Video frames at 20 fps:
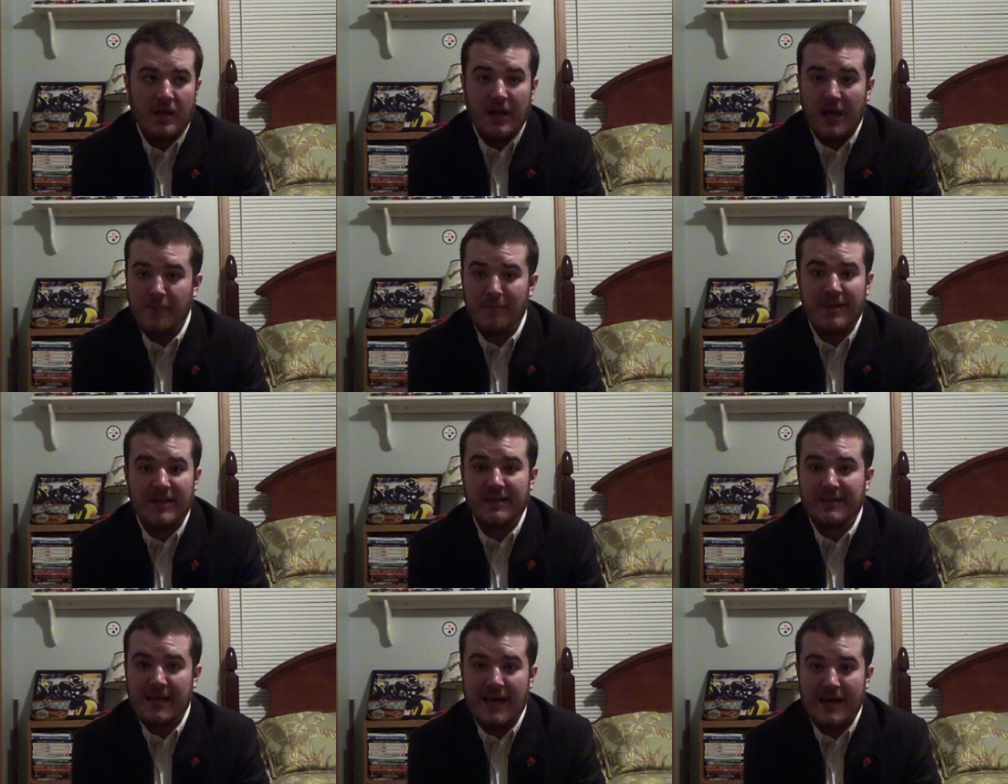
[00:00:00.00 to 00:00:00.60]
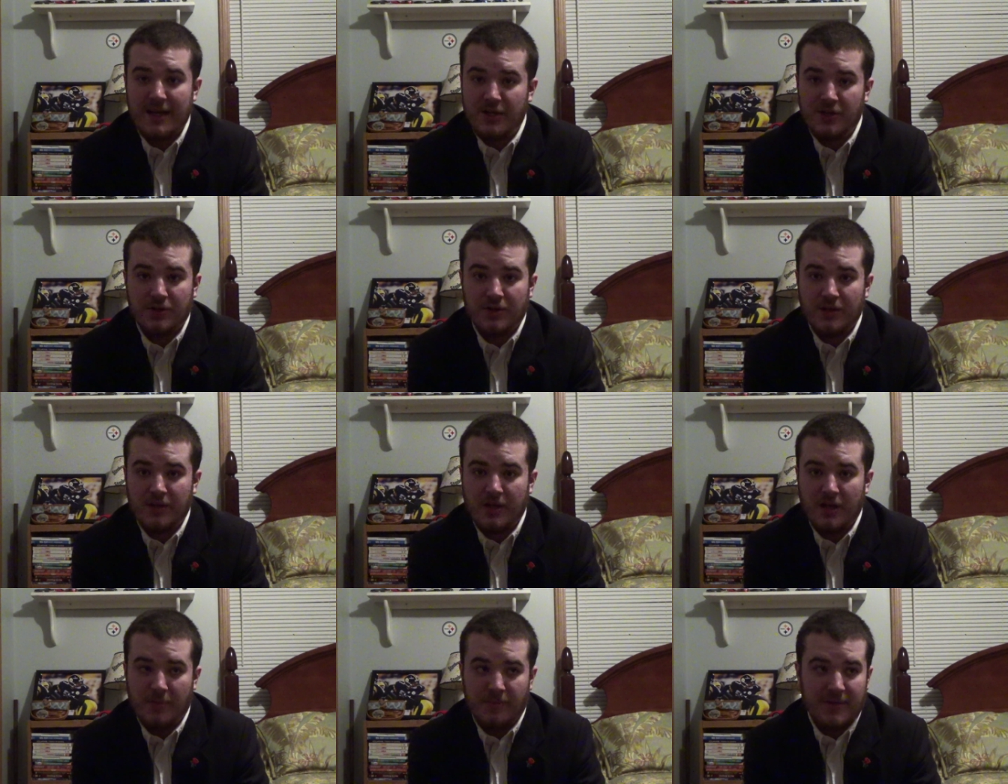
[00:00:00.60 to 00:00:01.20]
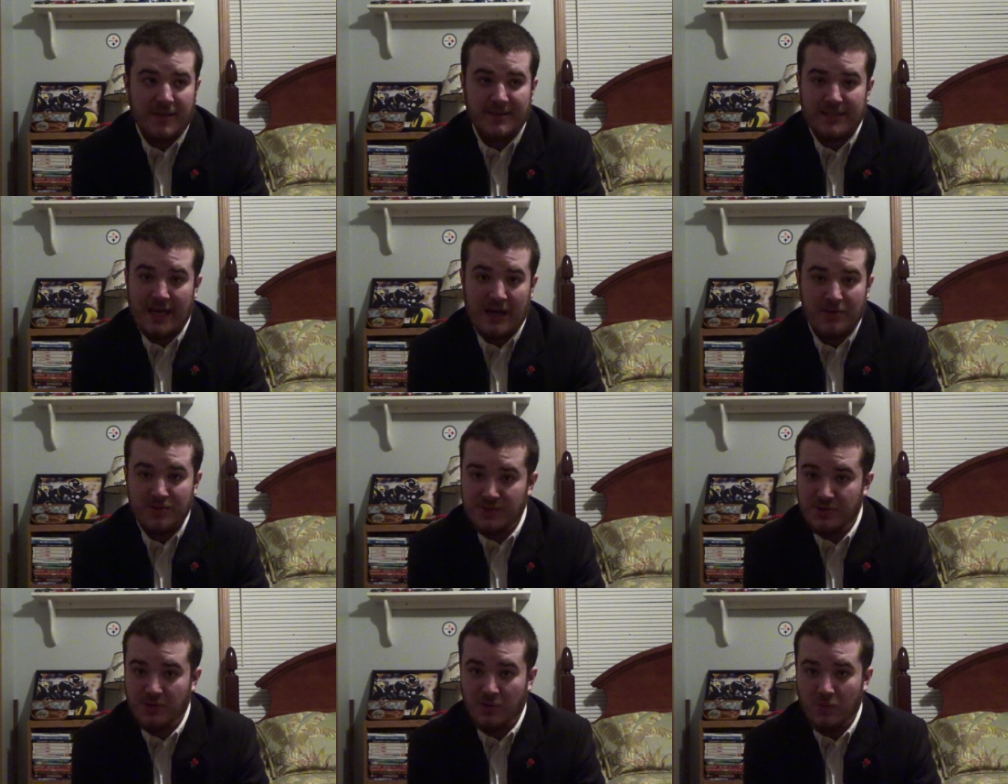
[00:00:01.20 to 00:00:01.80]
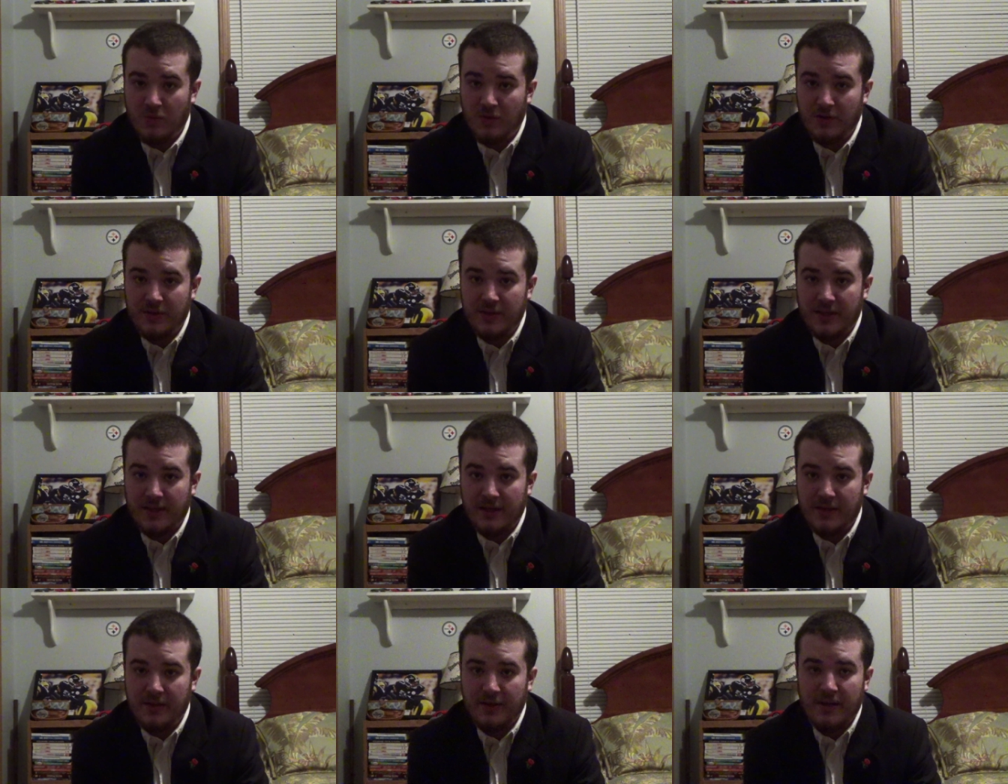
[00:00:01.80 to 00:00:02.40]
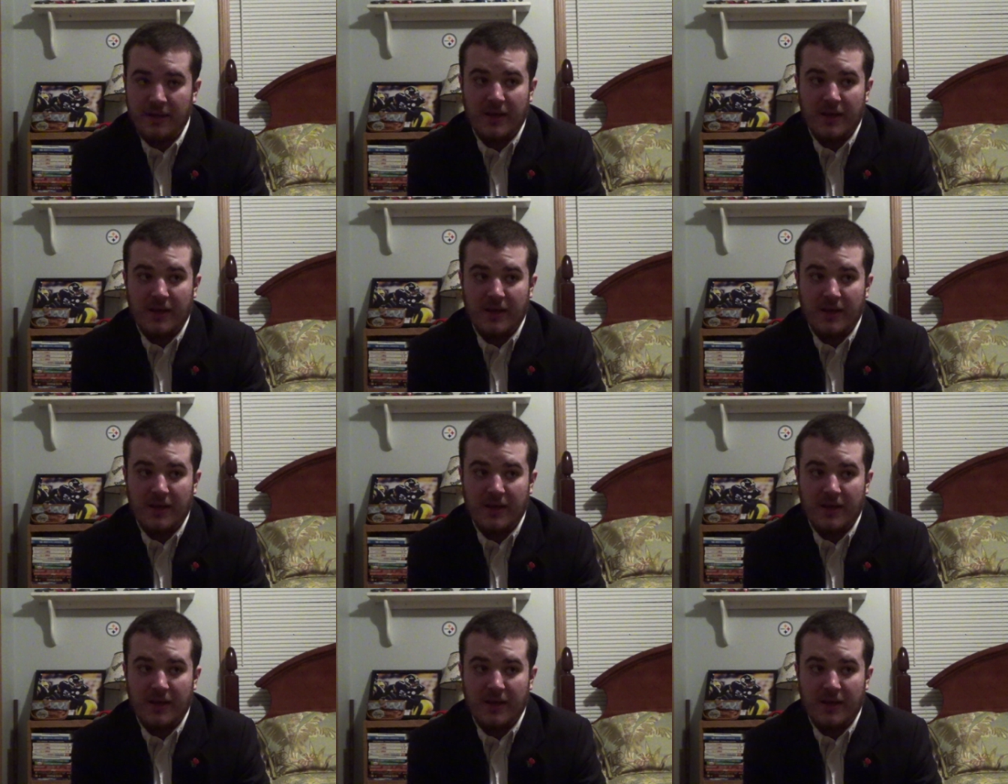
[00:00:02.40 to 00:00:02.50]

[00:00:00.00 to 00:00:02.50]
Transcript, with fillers: I mean, Dad couldn't go because I was still working.